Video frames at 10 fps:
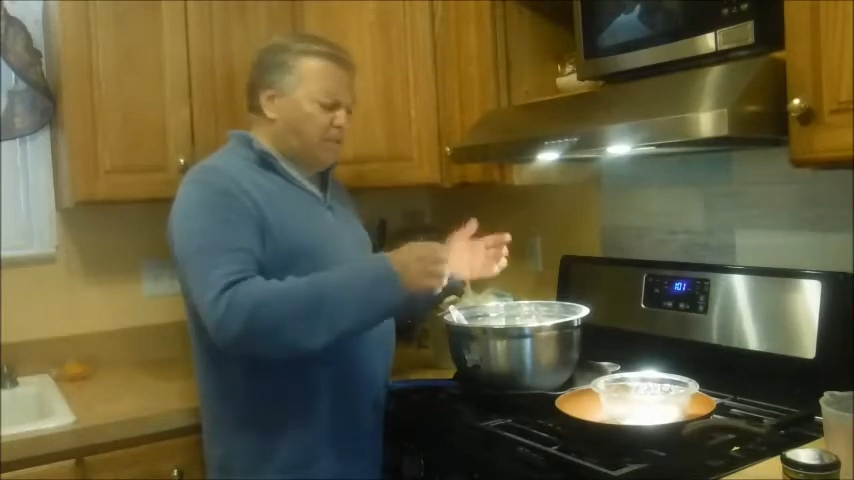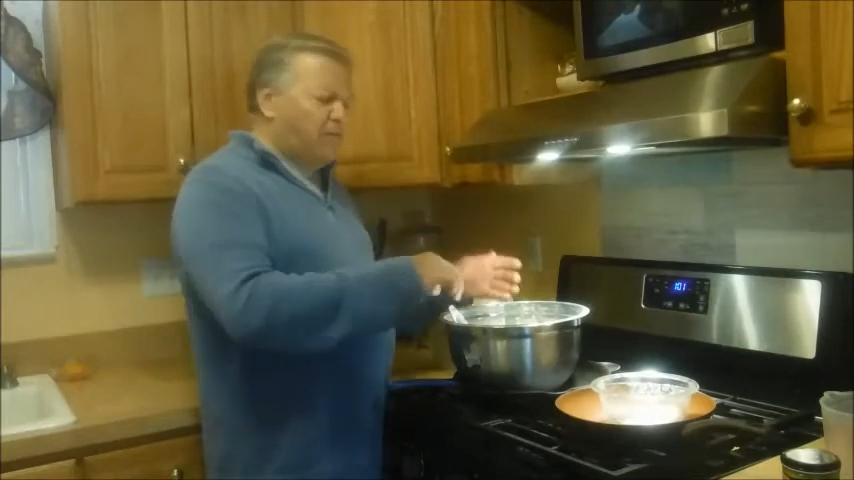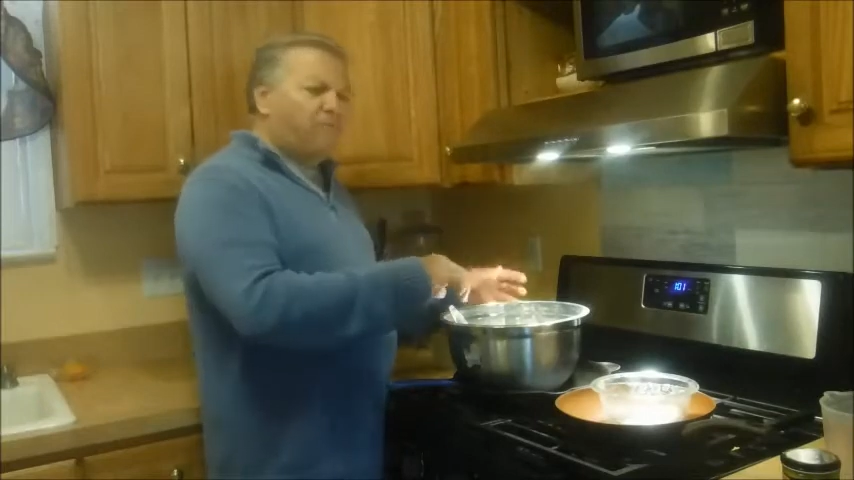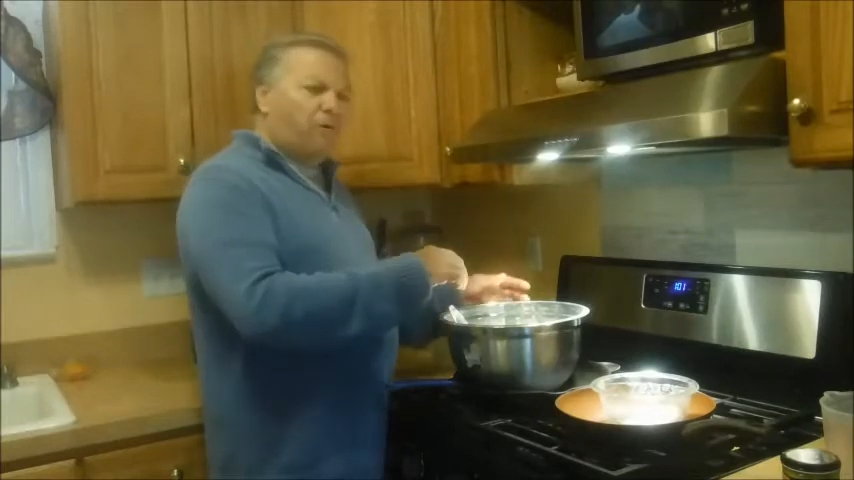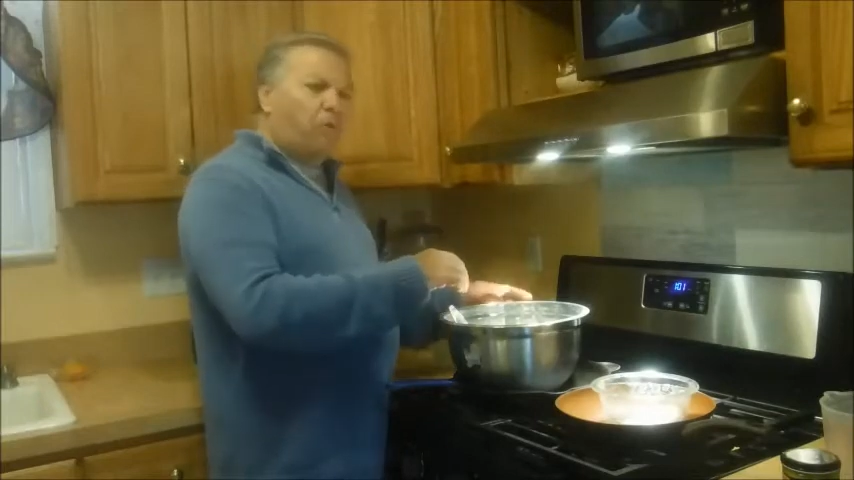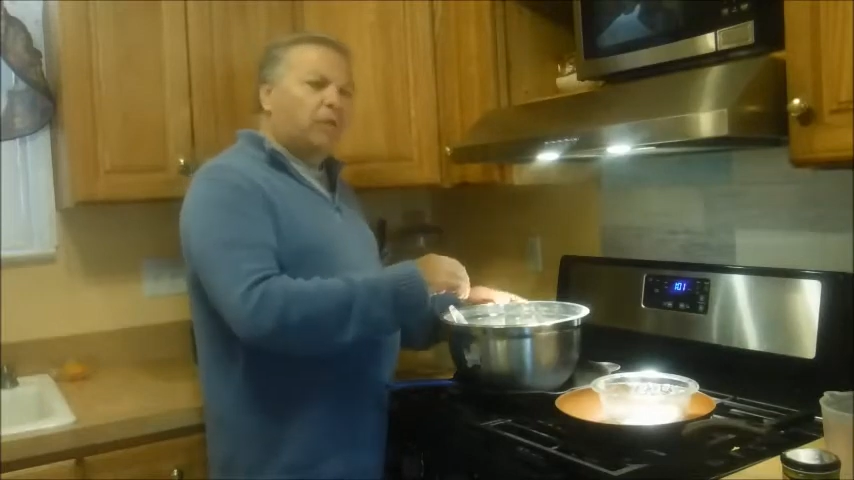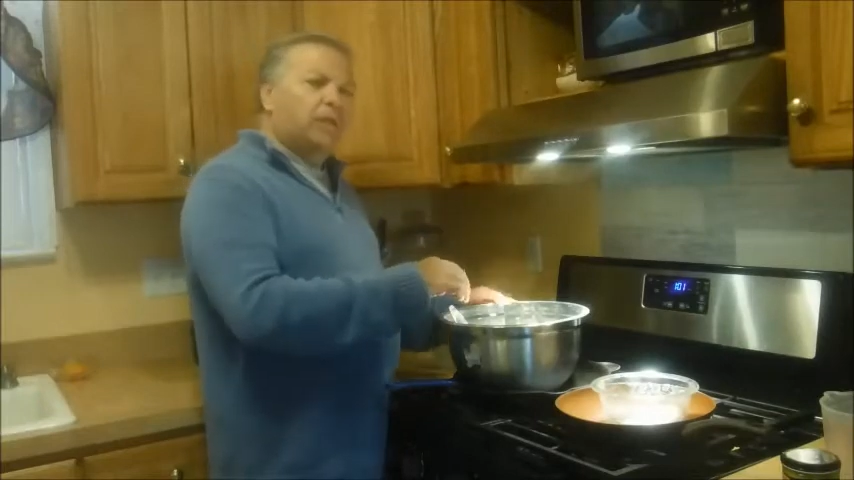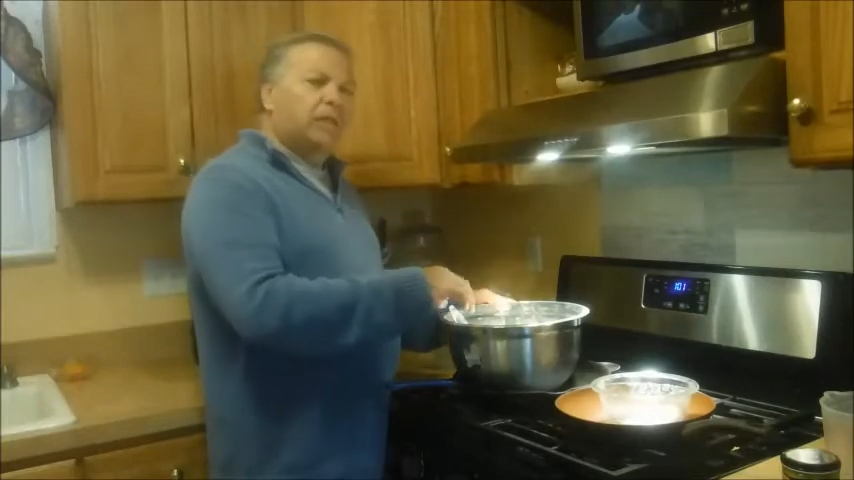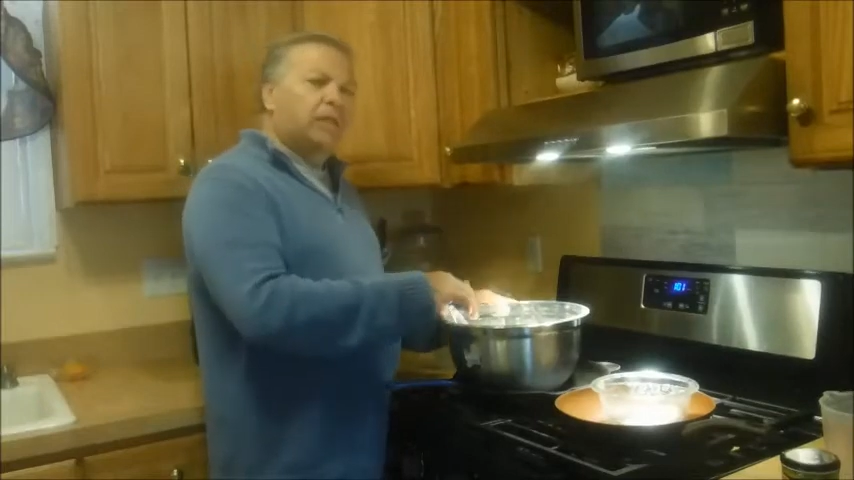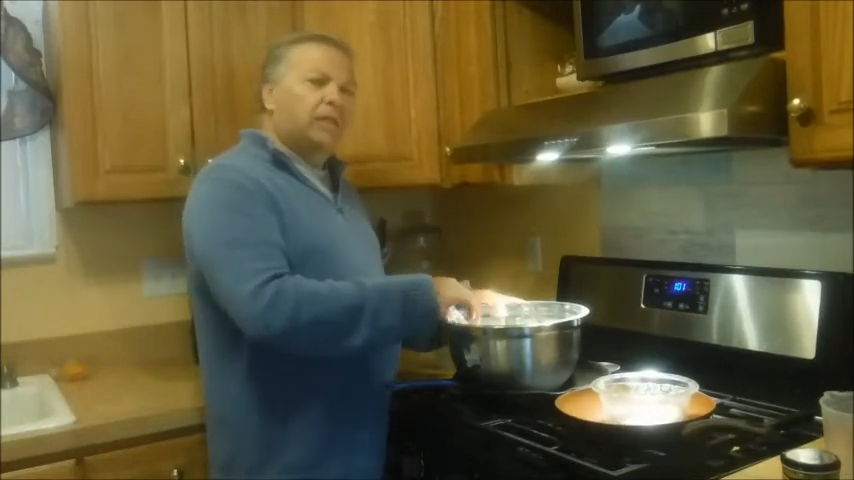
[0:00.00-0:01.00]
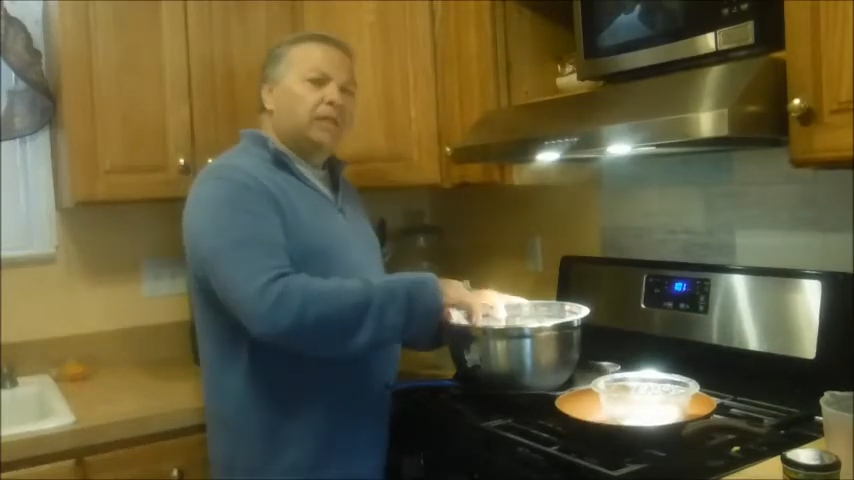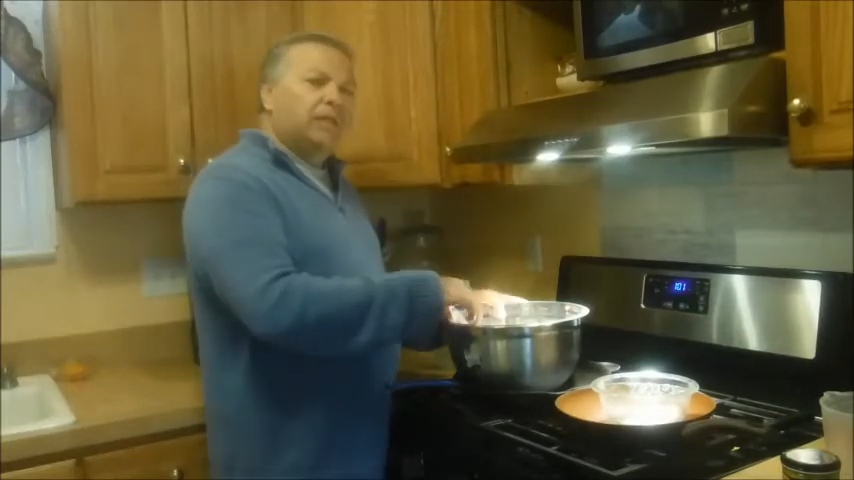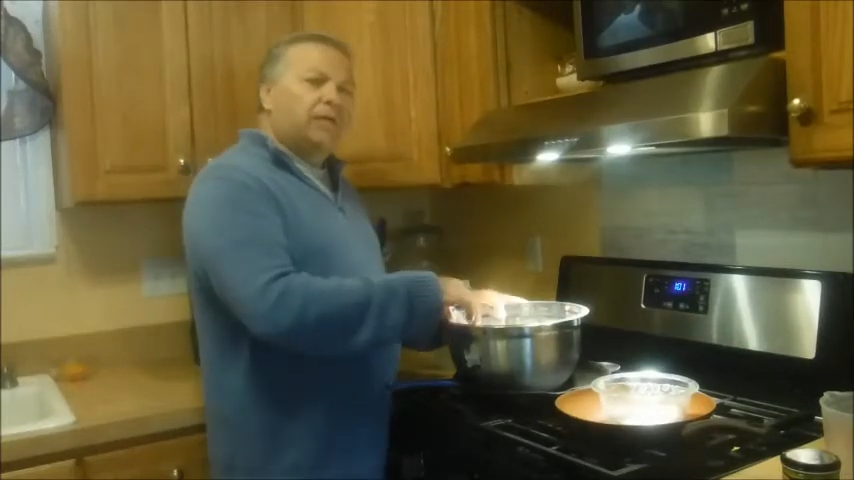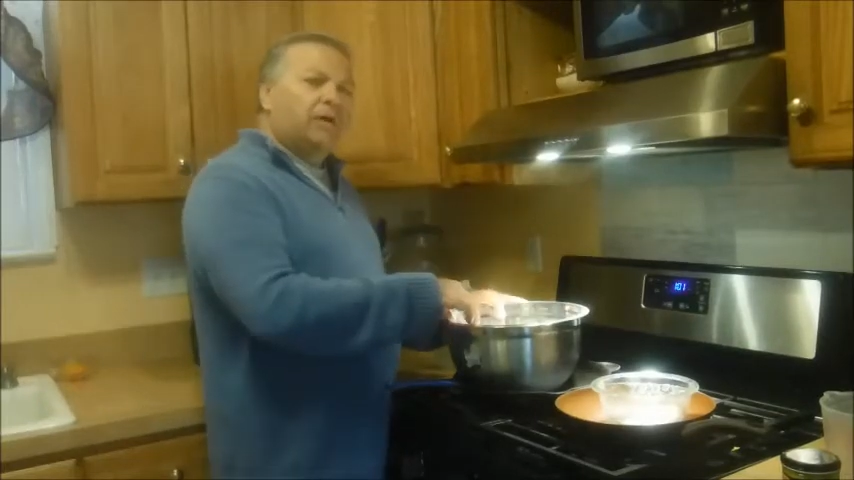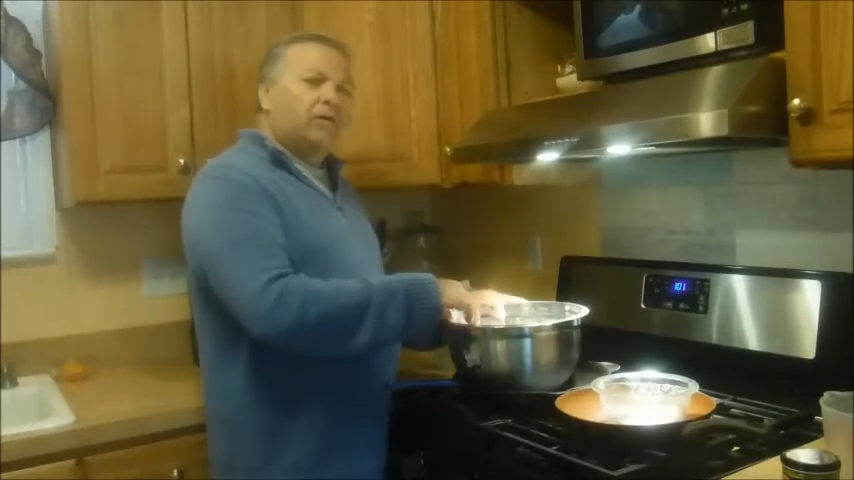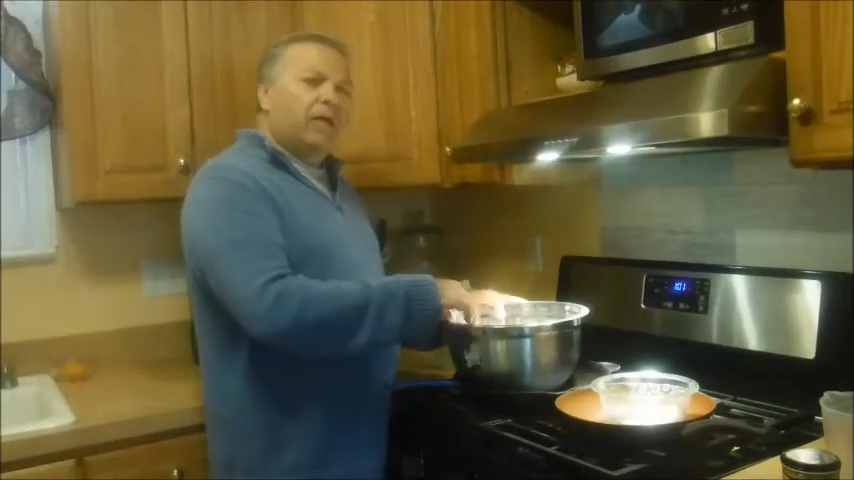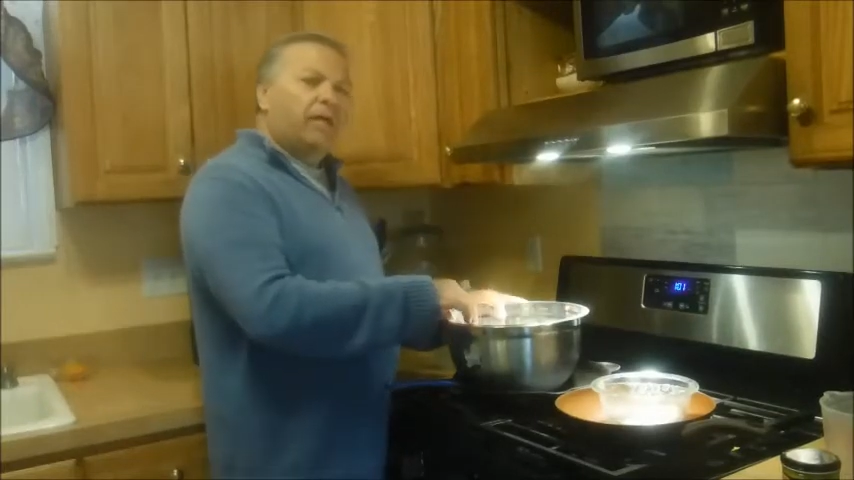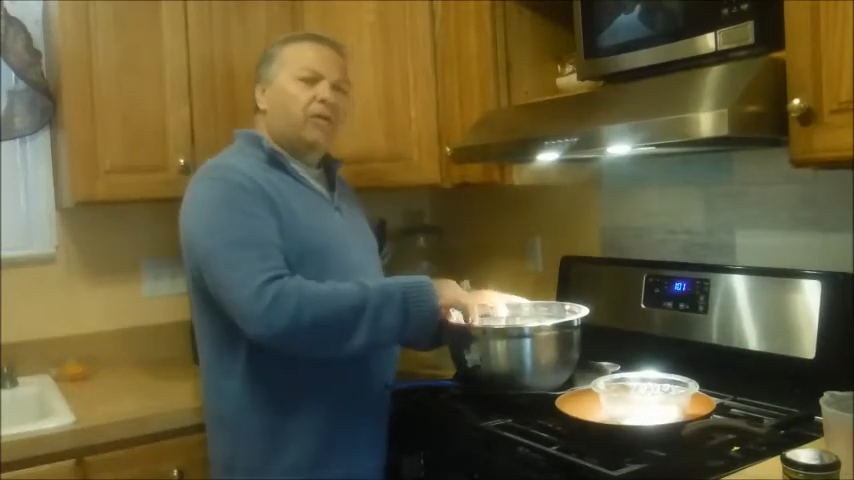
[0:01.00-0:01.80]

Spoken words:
like folding, okay?